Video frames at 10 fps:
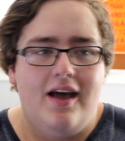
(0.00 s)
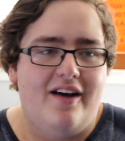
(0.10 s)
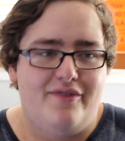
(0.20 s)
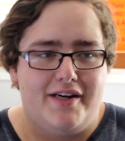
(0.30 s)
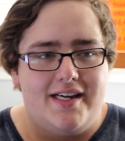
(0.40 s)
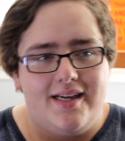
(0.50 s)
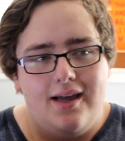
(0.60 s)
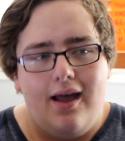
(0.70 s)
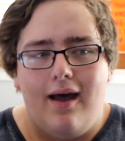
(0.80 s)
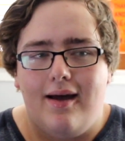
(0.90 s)
a very
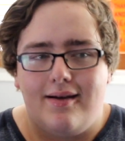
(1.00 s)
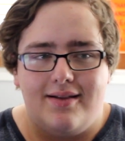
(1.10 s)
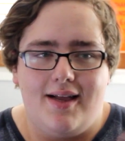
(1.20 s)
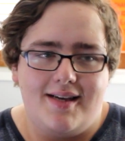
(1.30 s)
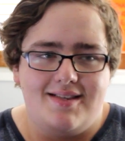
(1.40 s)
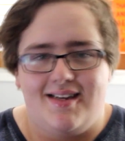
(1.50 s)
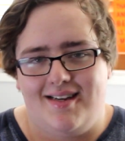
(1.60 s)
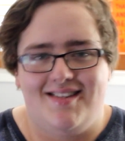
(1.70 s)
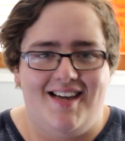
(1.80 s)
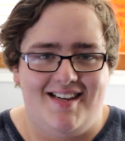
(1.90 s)

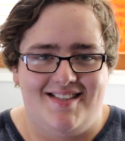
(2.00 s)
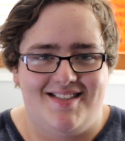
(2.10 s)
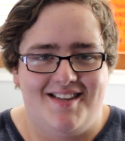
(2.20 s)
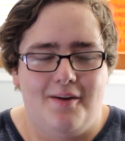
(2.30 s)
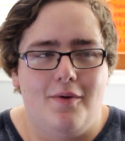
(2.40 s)
eclectic taste.